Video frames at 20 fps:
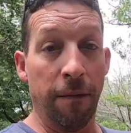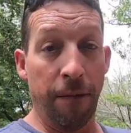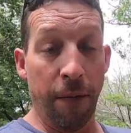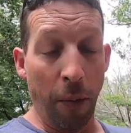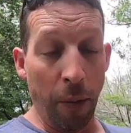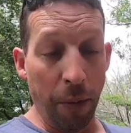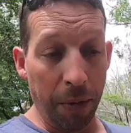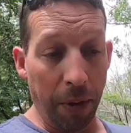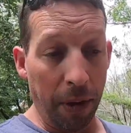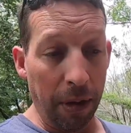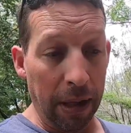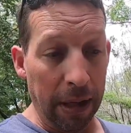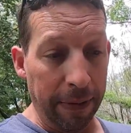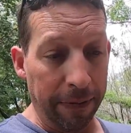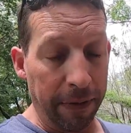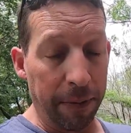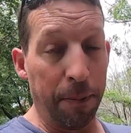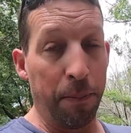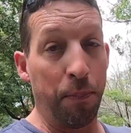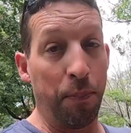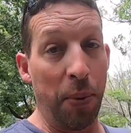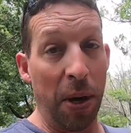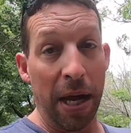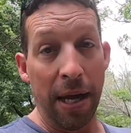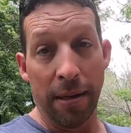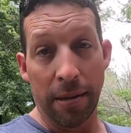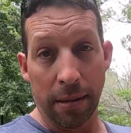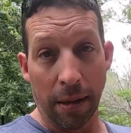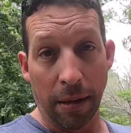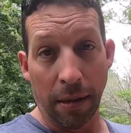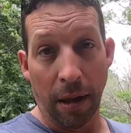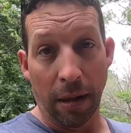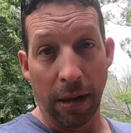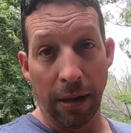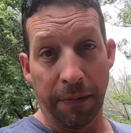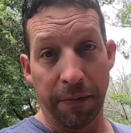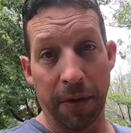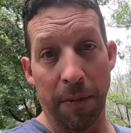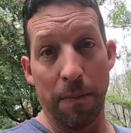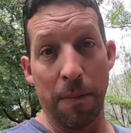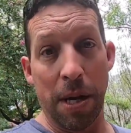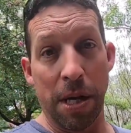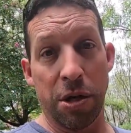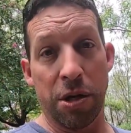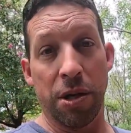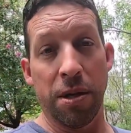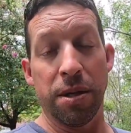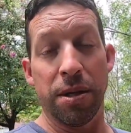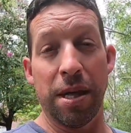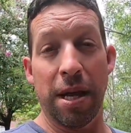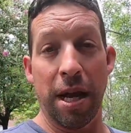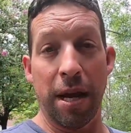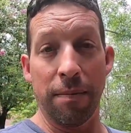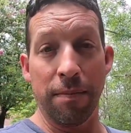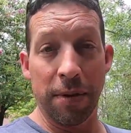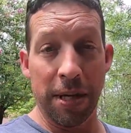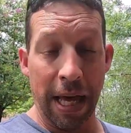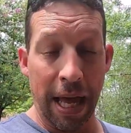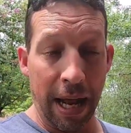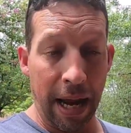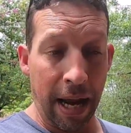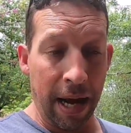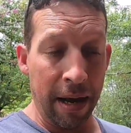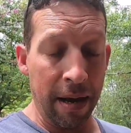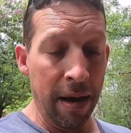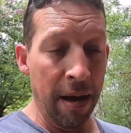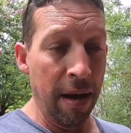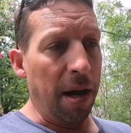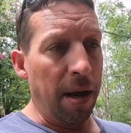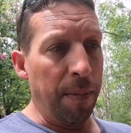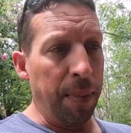for the lift based on the lift dimensions that I'm getting.